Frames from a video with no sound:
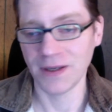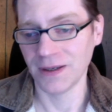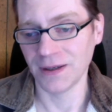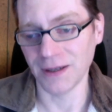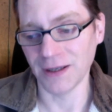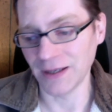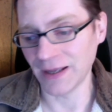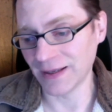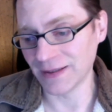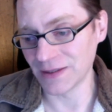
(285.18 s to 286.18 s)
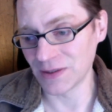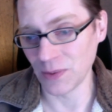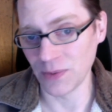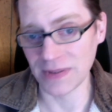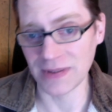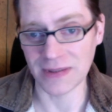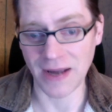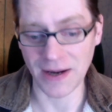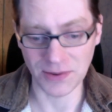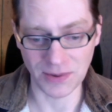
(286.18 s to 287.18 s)
And so this is
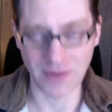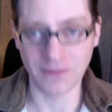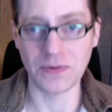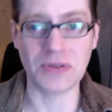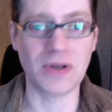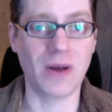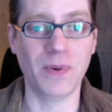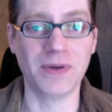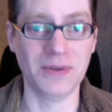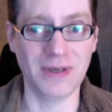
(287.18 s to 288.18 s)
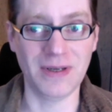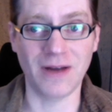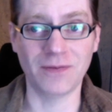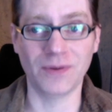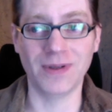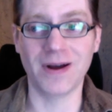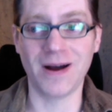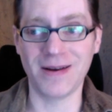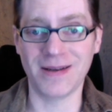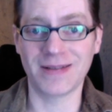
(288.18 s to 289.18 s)
actually the first opportunity I've really
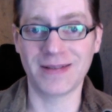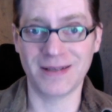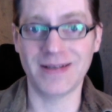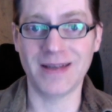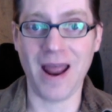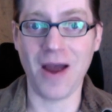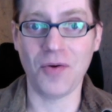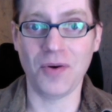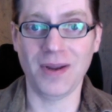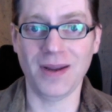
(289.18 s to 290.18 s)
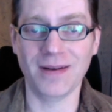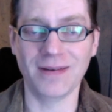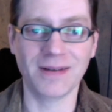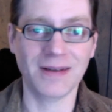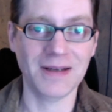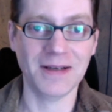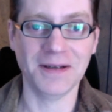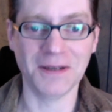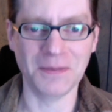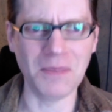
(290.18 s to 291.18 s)
gotten to sit down, and
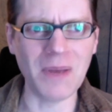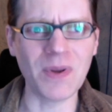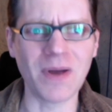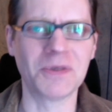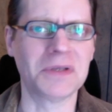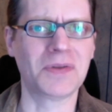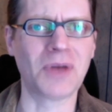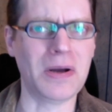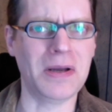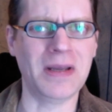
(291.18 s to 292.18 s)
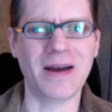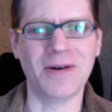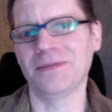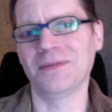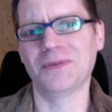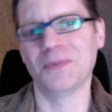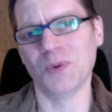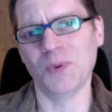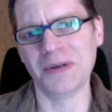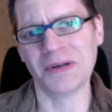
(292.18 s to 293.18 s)
maybe I'm just thawing out from the
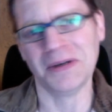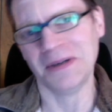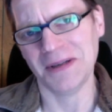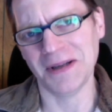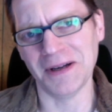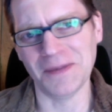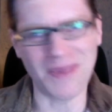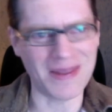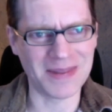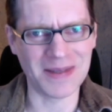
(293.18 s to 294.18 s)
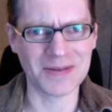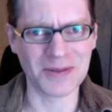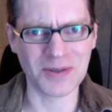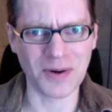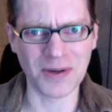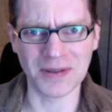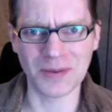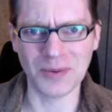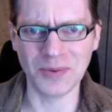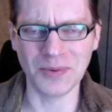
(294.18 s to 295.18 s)
winter, and things are starting
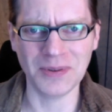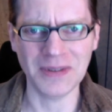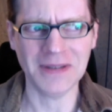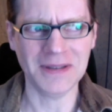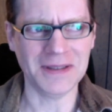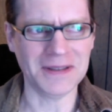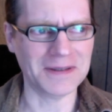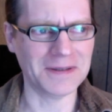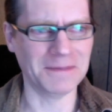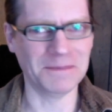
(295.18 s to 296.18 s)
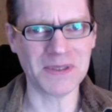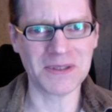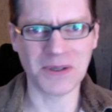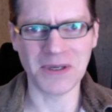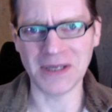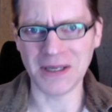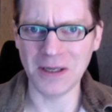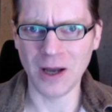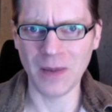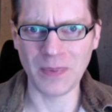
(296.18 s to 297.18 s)
to
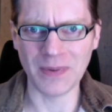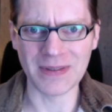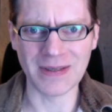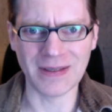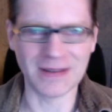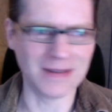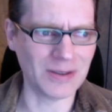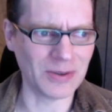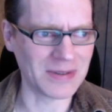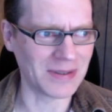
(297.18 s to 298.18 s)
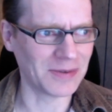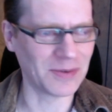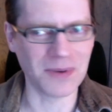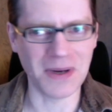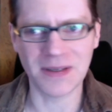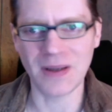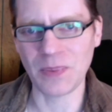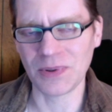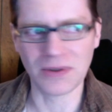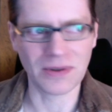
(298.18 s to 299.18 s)
heat up. But it's a great
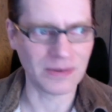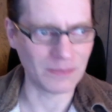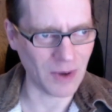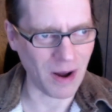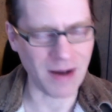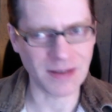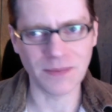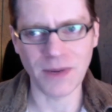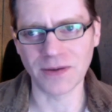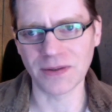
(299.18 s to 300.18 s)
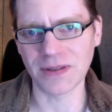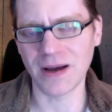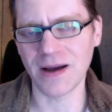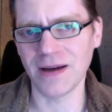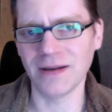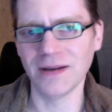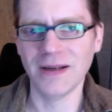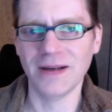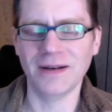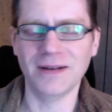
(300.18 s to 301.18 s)
temperature, awesome outside,
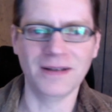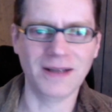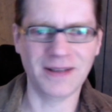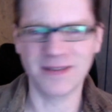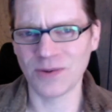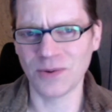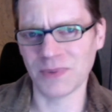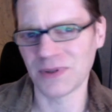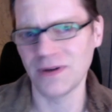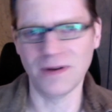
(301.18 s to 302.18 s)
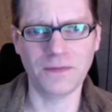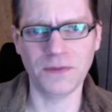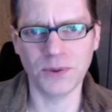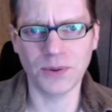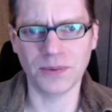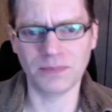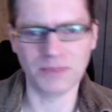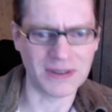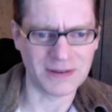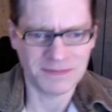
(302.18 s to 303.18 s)
and so I'm starting to feel like